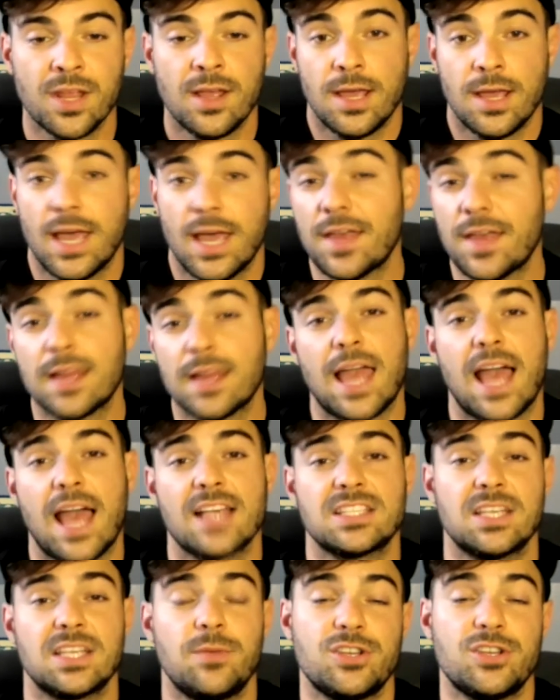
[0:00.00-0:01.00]
And then
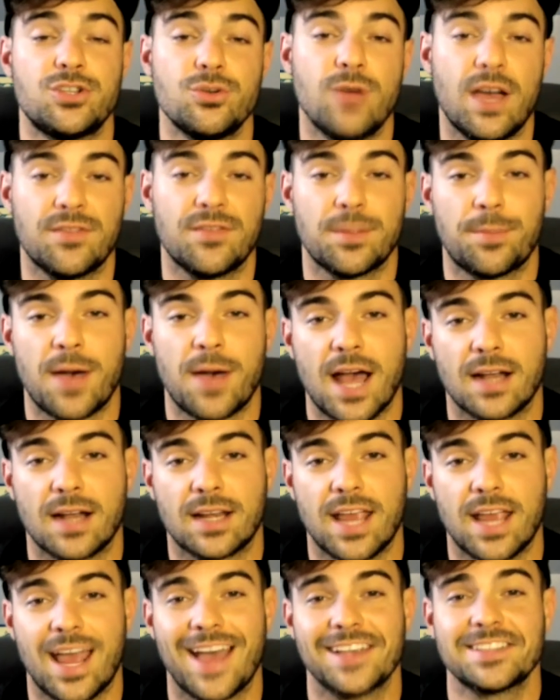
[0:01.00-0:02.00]
lastly, we do have the
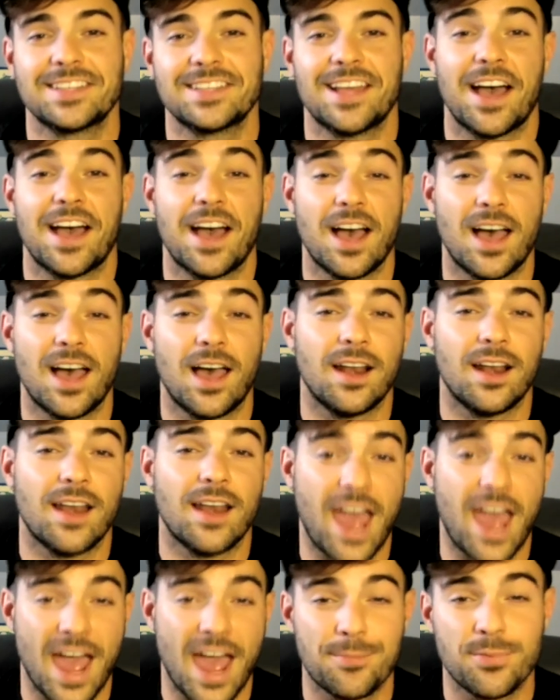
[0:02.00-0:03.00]
podcast on
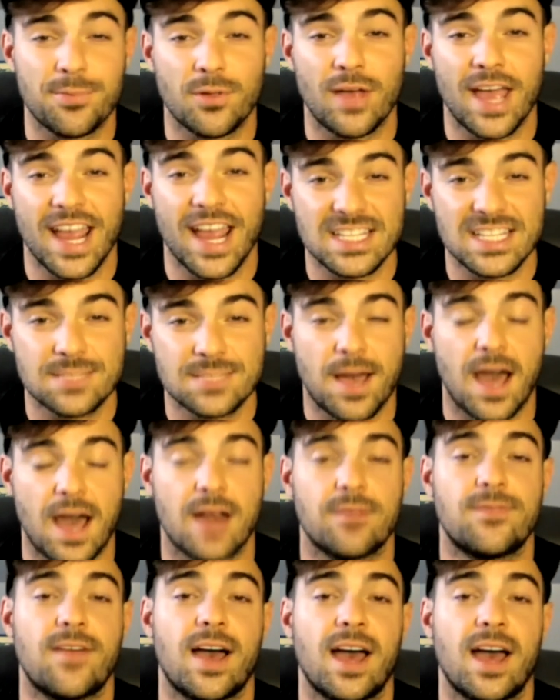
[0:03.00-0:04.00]
Apple and
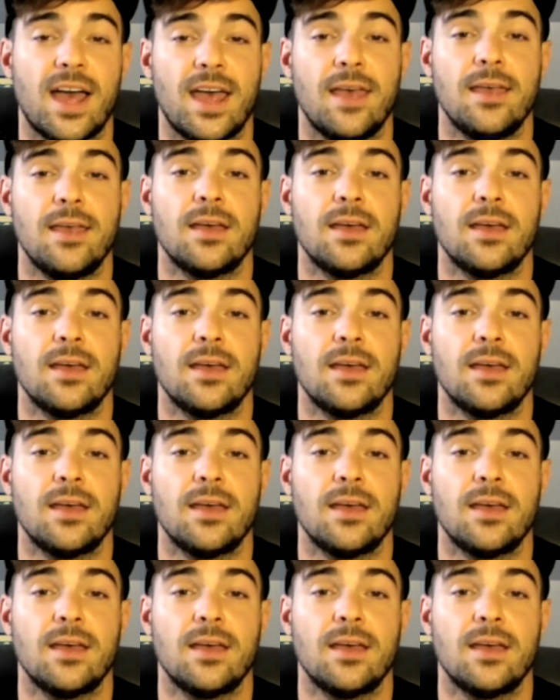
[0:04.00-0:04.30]
Spotify.